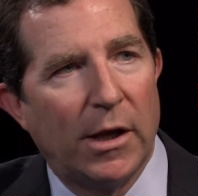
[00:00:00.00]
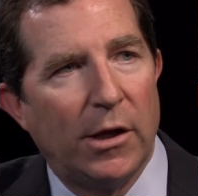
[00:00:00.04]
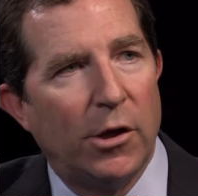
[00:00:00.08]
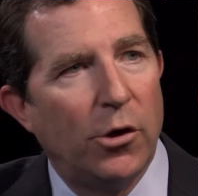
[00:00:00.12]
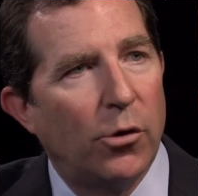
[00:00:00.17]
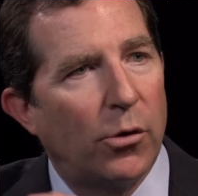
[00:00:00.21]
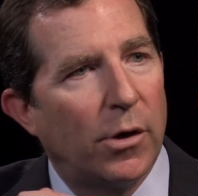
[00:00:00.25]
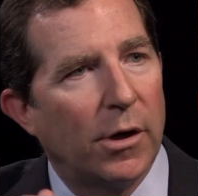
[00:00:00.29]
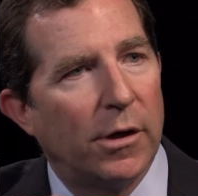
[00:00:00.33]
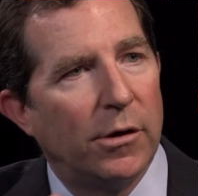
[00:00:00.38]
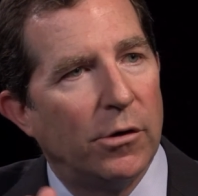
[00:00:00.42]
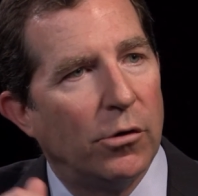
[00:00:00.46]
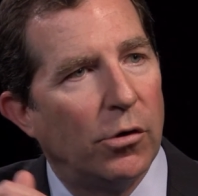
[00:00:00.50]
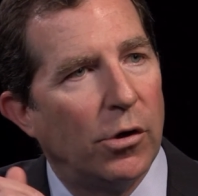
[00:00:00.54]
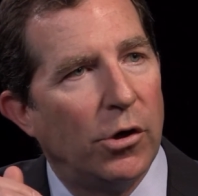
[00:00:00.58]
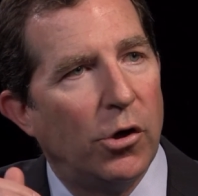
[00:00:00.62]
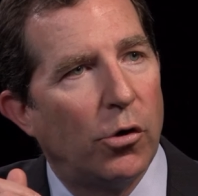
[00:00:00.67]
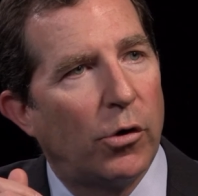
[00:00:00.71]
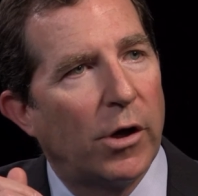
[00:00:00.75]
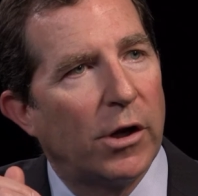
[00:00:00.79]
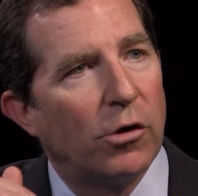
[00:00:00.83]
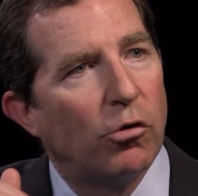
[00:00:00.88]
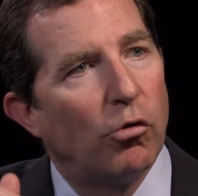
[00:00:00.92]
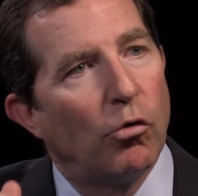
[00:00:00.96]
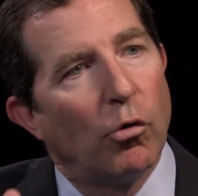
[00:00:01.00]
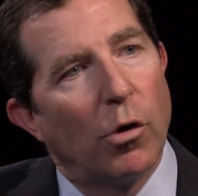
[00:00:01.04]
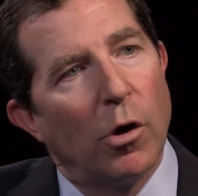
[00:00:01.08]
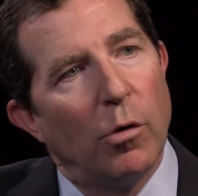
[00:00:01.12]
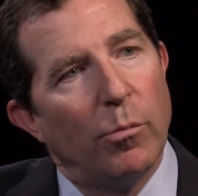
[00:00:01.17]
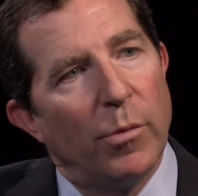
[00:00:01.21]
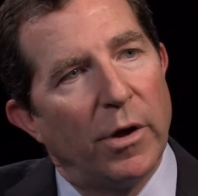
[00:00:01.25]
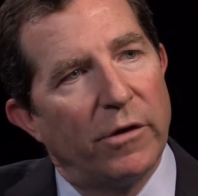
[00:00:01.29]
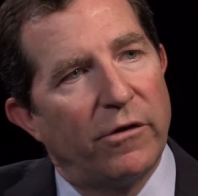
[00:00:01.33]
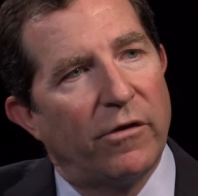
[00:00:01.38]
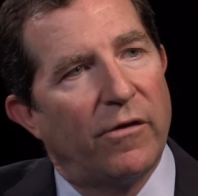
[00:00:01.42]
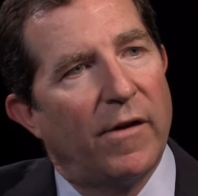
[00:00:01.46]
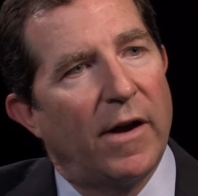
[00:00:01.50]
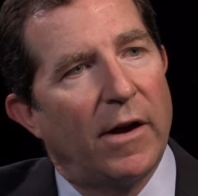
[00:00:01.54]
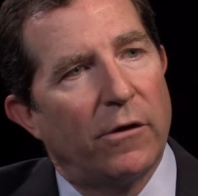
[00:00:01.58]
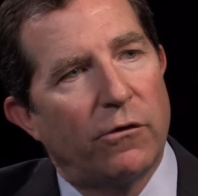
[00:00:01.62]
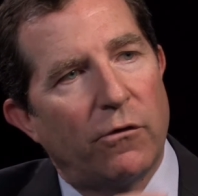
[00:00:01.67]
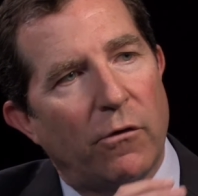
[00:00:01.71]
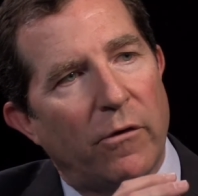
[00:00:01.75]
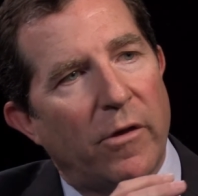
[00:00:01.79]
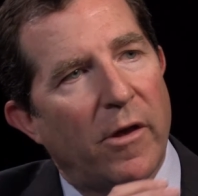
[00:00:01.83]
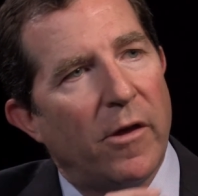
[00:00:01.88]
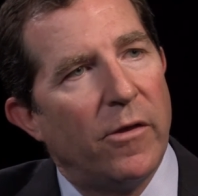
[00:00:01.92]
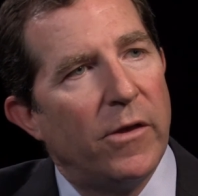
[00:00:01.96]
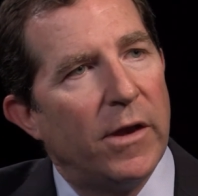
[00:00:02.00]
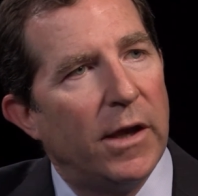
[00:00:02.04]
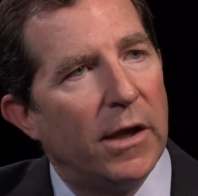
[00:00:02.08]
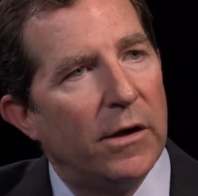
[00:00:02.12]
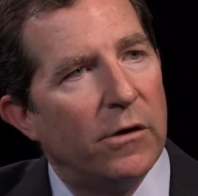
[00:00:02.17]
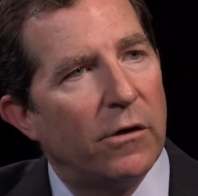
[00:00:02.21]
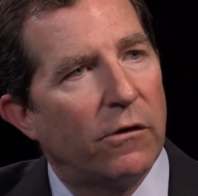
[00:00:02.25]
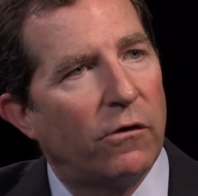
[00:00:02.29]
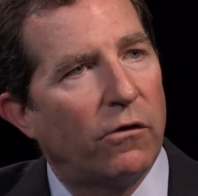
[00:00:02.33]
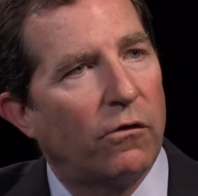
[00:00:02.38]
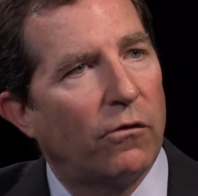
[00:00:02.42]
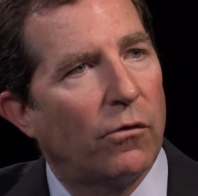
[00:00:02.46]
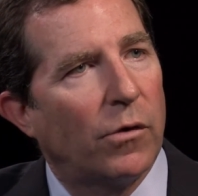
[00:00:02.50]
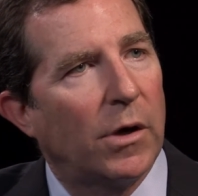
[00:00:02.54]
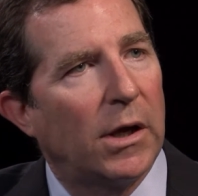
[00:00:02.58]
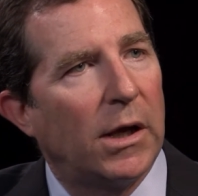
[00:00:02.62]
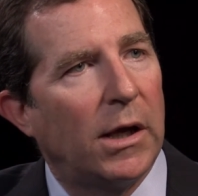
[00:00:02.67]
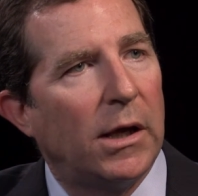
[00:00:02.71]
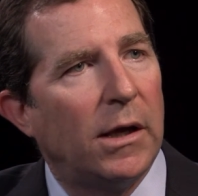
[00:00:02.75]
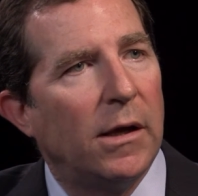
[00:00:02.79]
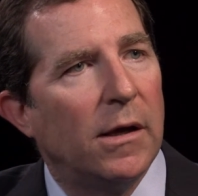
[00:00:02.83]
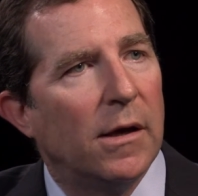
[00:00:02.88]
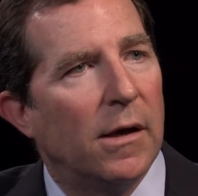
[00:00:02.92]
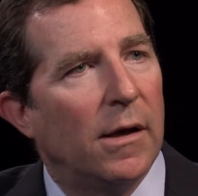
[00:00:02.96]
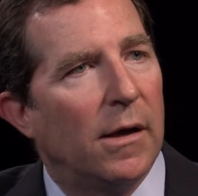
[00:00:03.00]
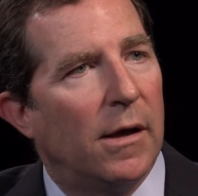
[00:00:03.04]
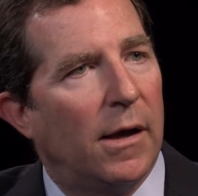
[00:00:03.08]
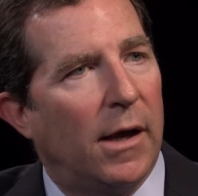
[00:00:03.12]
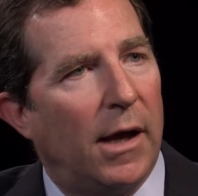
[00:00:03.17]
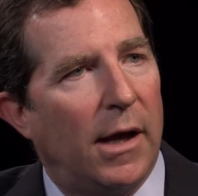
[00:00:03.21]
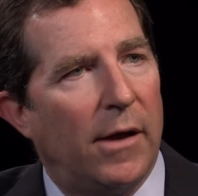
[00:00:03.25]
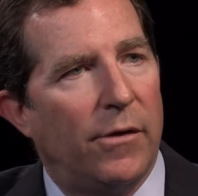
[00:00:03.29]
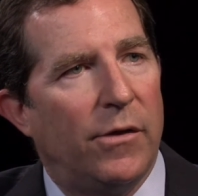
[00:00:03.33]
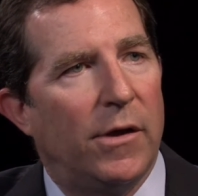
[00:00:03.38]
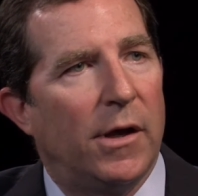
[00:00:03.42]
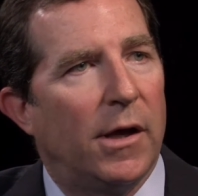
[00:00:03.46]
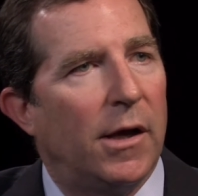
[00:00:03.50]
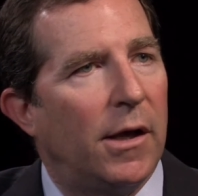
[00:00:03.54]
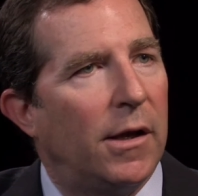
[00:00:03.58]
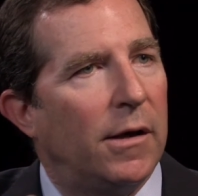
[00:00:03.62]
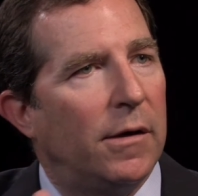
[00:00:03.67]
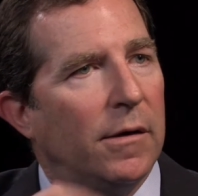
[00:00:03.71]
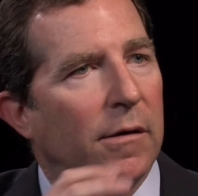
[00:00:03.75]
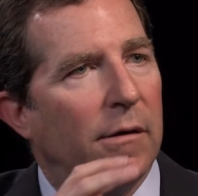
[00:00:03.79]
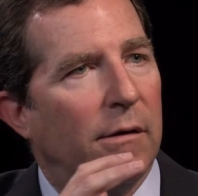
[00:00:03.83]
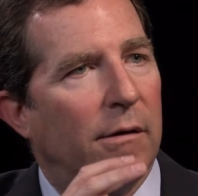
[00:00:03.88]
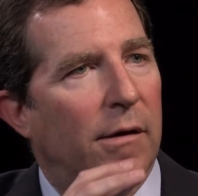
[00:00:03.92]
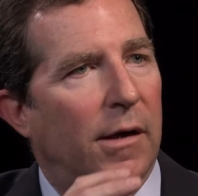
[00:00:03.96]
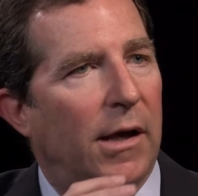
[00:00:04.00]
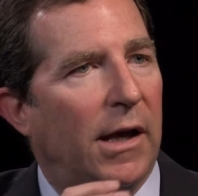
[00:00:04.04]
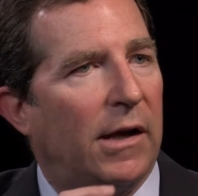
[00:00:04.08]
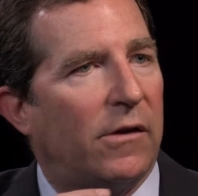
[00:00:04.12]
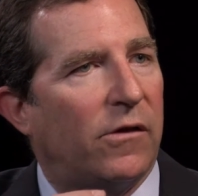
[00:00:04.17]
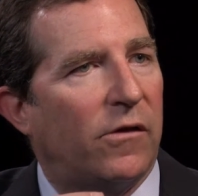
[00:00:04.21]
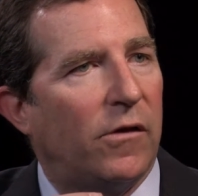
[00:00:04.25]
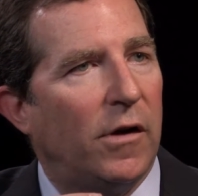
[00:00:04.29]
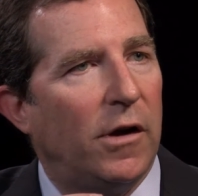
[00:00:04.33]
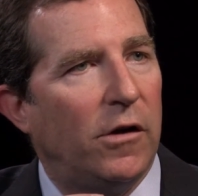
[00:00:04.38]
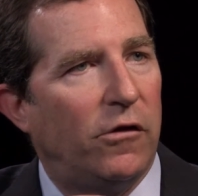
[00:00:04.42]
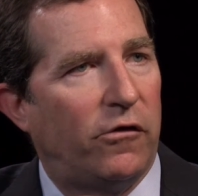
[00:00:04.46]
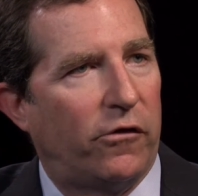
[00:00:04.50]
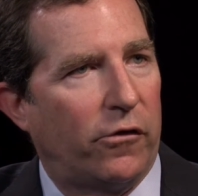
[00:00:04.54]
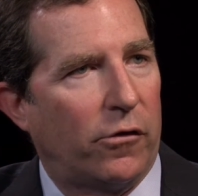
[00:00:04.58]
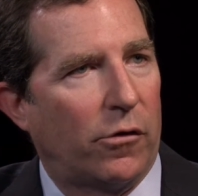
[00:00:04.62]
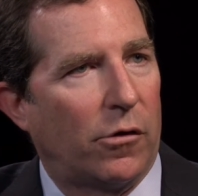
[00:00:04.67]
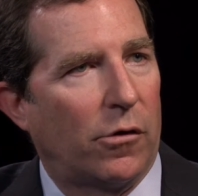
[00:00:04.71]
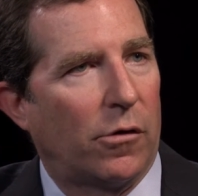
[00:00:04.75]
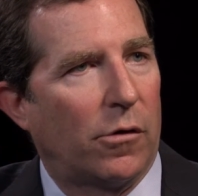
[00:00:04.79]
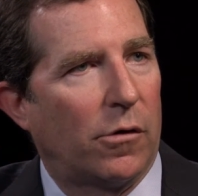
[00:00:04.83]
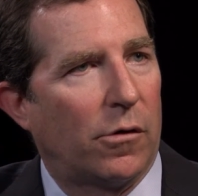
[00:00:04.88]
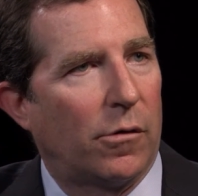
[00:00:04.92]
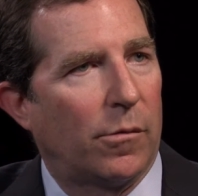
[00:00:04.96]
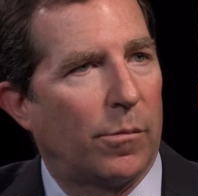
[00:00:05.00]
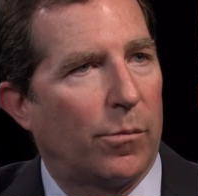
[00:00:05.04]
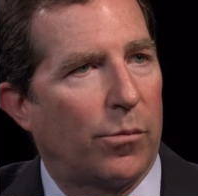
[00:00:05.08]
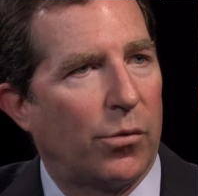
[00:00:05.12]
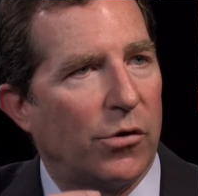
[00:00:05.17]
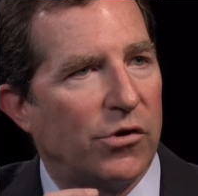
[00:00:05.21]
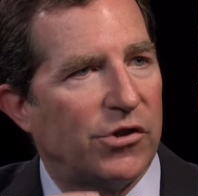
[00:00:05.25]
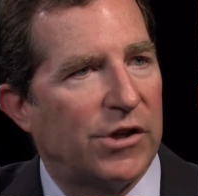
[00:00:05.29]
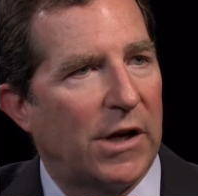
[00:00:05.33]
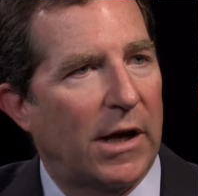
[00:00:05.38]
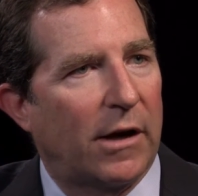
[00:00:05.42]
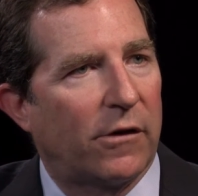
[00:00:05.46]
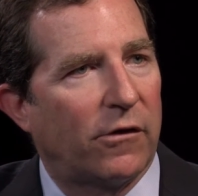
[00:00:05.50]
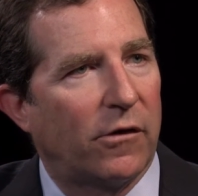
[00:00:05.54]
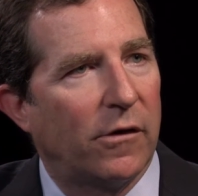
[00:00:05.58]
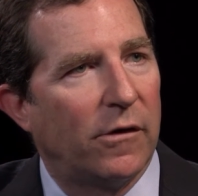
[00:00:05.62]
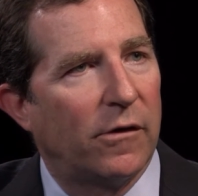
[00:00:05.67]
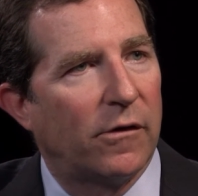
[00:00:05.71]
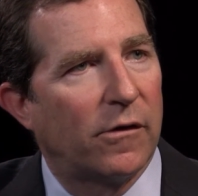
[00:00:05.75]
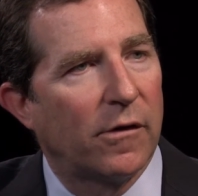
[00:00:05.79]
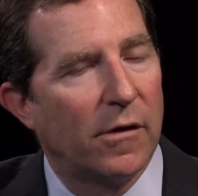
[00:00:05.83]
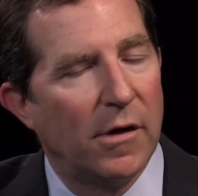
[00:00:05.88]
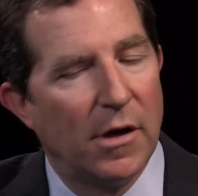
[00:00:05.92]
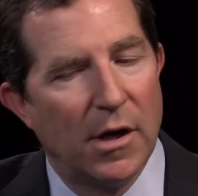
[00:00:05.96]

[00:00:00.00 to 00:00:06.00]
You can grow much faster than the industry and then exceed your projections.